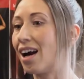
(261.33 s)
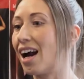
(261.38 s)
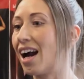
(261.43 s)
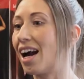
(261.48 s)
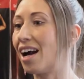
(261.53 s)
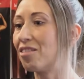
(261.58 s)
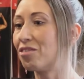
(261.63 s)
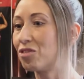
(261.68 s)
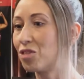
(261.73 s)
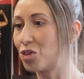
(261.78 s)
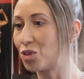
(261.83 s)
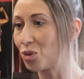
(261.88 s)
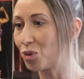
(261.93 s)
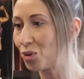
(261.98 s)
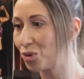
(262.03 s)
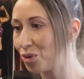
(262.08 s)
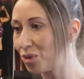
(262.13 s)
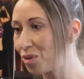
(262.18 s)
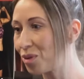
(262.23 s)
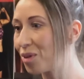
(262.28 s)
I've
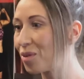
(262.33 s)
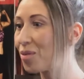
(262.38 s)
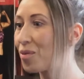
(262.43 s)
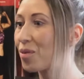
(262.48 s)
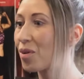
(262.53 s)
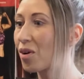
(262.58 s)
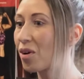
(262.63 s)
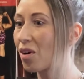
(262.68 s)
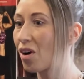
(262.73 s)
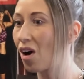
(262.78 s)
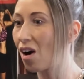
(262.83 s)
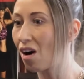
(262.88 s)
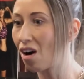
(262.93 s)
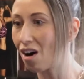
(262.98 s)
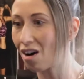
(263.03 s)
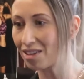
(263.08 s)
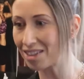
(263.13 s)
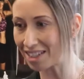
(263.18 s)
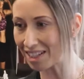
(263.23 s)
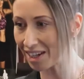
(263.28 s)
done
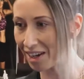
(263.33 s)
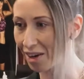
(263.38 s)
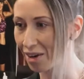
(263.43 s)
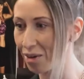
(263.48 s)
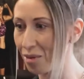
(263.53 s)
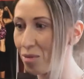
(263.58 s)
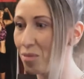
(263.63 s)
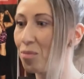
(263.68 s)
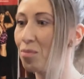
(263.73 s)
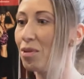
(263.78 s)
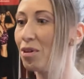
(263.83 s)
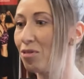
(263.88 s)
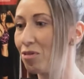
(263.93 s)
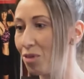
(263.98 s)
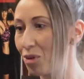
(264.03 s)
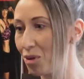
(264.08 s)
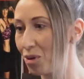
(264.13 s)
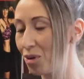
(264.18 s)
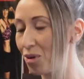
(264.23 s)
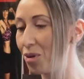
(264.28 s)
cardio
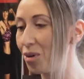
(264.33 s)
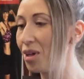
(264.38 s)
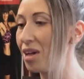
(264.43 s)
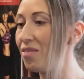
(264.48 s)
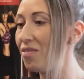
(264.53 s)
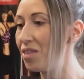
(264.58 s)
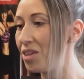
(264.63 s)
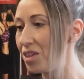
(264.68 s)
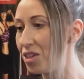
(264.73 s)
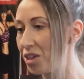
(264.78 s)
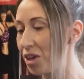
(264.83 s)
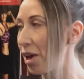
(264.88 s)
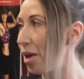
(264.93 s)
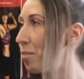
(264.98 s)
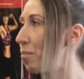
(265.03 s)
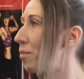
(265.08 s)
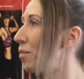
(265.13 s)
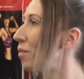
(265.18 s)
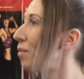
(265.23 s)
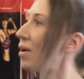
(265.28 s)
before in the
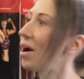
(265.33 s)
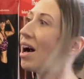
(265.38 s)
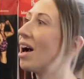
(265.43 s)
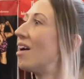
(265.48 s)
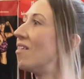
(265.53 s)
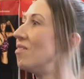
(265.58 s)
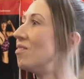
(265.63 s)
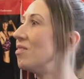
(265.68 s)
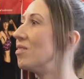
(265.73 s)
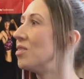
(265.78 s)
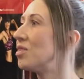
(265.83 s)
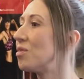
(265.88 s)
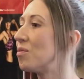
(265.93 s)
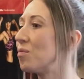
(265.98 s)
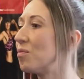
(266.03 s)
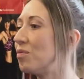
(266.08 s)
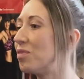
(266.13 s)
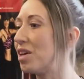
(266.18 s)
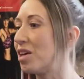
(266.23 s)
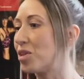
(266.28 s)
gym, and
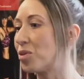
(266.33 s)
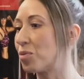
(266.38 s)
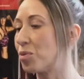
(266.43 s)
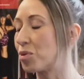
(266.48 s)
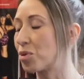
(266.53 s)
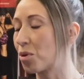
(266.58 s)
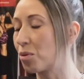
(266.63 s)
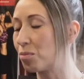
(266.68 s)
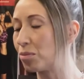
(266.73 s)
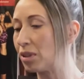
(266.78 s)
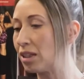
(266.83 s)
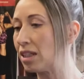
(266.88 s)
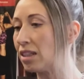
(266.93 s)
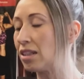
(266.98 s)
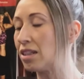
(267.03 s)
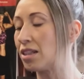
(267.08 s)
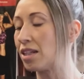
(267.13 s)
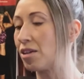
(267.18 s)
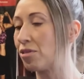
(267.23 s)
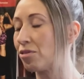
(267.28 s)
this was
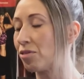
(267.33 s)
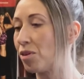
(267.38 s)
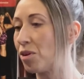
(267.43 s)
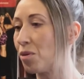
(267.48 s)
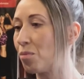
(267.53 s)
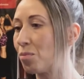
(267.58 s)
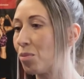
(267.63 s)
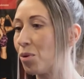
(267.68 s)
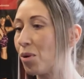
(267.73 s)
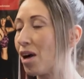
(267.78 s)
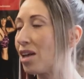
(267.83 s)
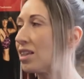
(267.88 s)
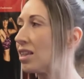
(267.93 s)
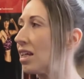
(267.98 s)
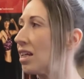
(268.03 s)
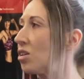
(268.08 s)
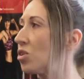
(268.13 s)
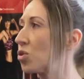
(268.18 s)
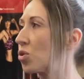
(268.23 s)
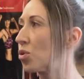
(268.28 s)
completely different. But I
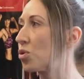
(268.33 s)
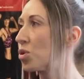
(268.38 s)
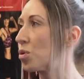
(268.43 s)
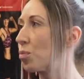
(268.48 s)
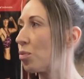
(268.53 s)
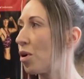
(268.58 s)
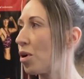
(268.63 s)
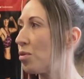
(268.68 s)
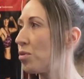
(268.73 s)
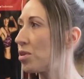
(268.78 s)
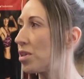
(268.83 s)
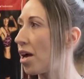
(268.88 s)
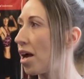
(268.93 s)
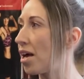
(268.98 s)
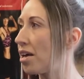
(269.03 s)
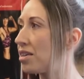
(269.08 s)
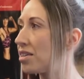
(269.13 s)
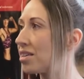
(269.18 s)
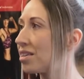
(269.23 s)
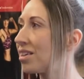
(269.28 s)
think trust the
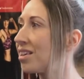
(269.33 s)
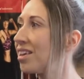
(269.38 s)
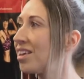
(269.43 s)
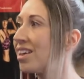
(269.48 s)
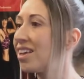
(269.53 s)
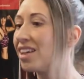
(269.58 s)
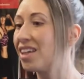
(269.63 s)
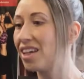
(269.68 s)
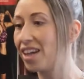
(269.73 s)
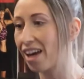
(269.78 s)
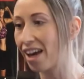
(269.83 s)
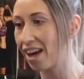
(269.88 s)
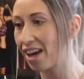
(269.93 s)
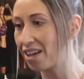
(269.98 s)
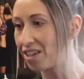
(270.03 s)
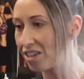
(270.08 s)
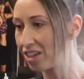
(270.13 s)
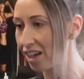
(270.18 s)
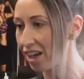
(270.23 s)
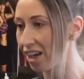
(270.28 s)
process,
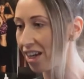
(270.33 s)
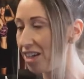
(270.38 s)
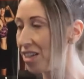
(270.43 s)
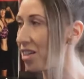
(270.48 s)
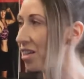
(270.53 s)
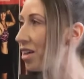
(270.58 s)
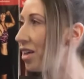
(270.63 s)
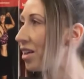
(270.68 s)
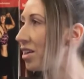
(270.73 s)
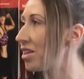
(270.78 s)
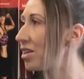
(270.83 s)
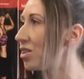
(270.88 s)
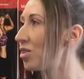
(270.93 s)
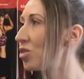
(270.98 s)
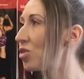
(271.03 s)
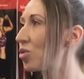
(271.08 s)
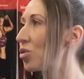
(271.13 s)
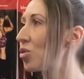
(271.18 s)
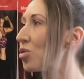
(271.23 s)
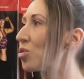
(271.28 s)
get educated,
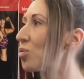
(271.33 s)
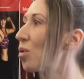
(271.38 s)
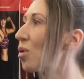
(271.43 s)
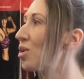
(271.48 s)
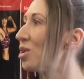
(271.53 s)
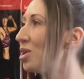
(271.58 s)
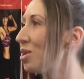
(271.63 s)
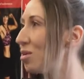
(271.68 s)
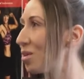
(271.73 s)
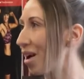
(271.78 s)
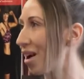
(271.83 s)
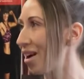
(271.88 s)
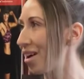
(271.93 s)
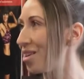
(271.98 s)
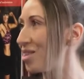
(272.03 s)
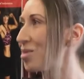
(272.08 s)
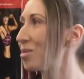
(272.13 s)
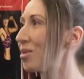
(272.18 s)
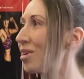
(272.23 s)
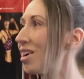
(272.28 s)
trust what you
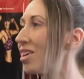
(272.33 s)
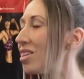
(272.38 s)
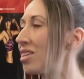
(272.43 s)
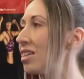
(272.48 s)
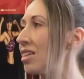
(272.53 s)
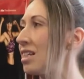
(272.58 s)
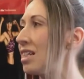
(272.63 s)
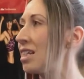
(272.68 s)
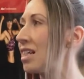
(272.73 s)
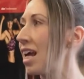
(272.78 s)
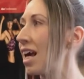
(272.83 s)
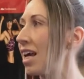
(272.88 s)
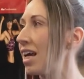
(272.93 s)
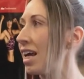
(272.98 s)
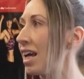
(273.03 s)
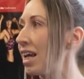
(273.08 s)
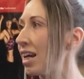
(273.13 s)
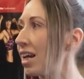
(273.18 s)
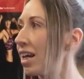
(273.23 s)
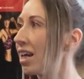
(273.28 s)
guys were actually
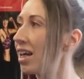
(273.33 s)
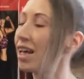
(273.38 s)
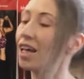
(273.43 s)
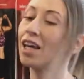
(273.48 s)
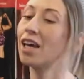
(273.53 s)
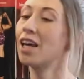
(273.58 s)
saying.